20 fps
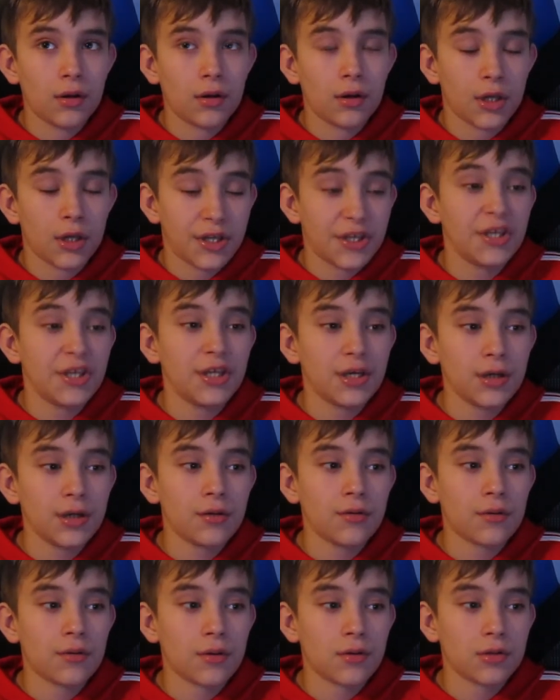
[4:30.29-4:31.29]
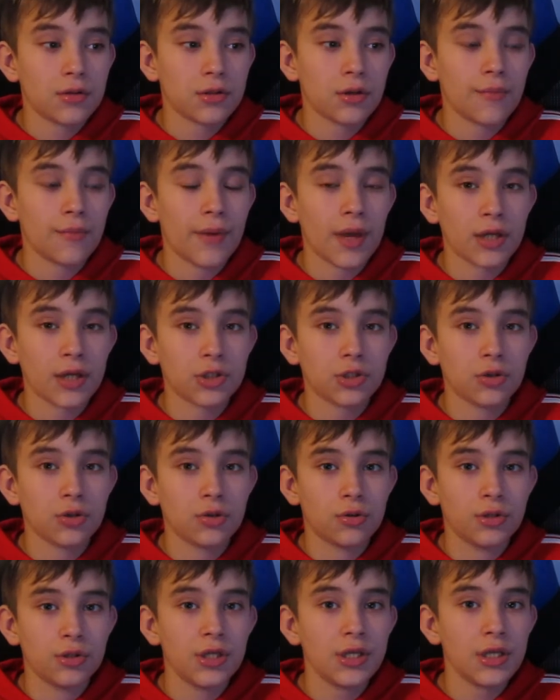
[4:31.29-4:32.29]
heating, some
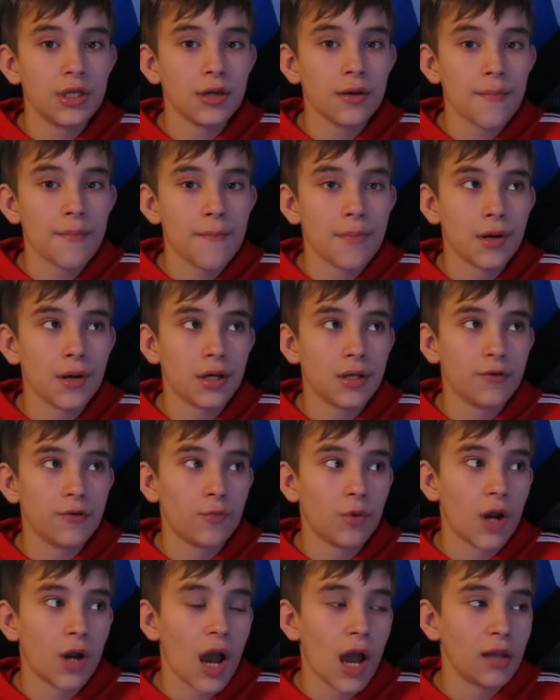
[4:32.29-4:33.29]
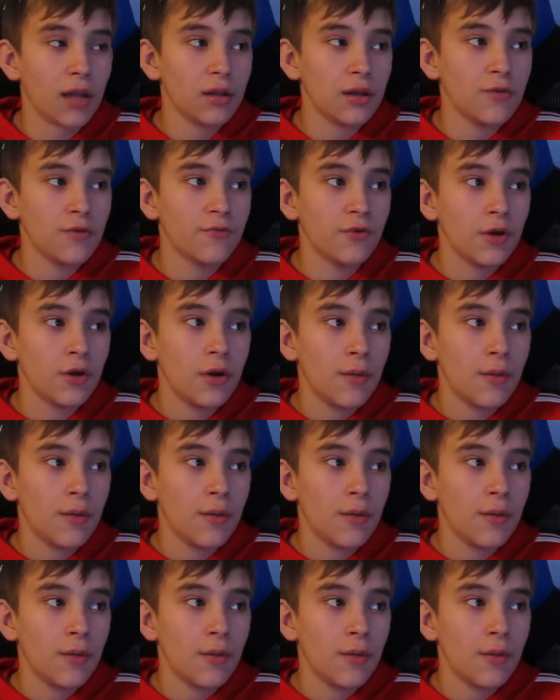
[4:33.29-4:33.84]
external heating, but where I live,